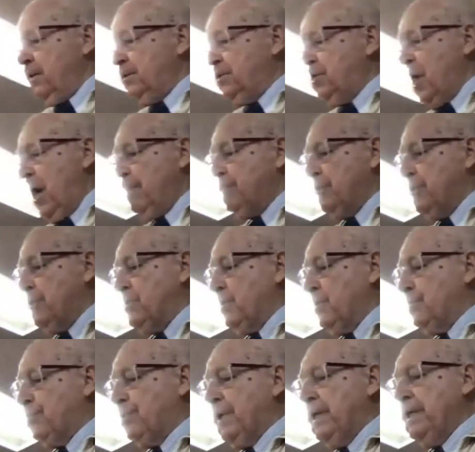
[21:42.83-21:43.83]
chapters
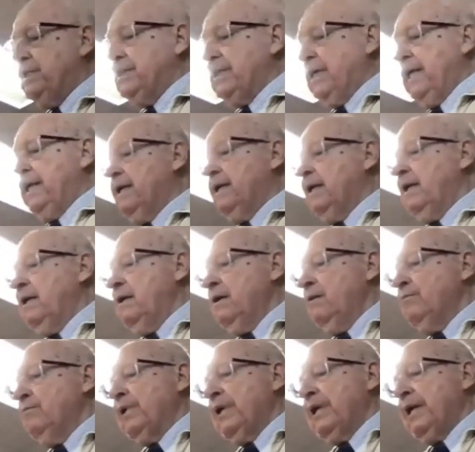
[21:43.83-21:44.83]
that precede it,
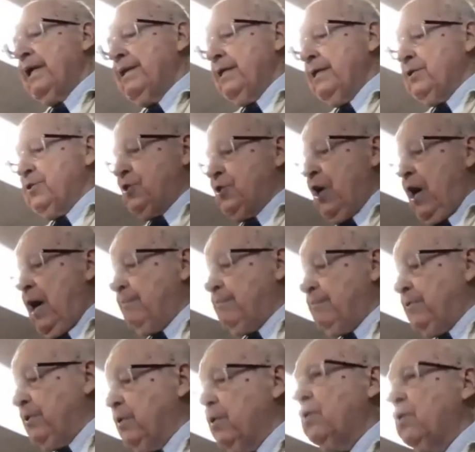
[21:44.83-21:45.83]
but in this
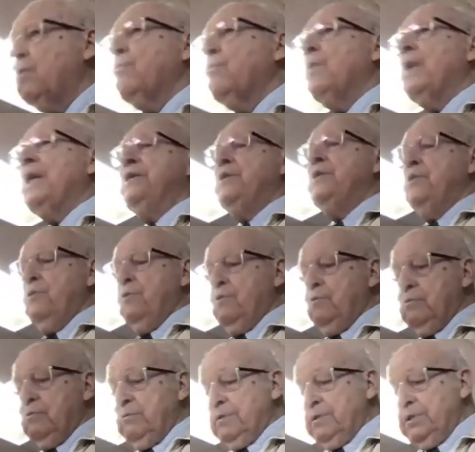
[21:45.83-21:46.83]
chapter we
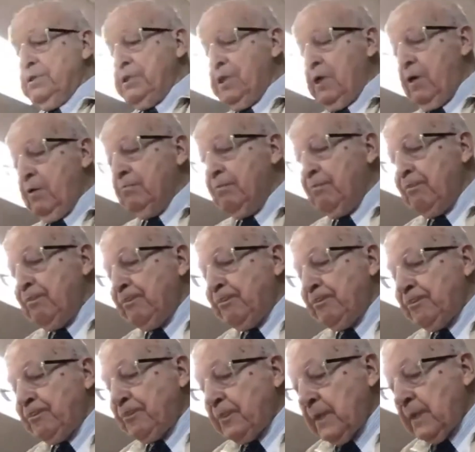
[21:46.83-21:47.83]
do. So,
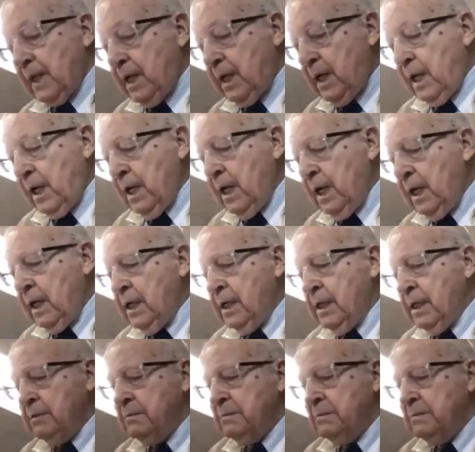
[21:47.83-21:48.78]
uh,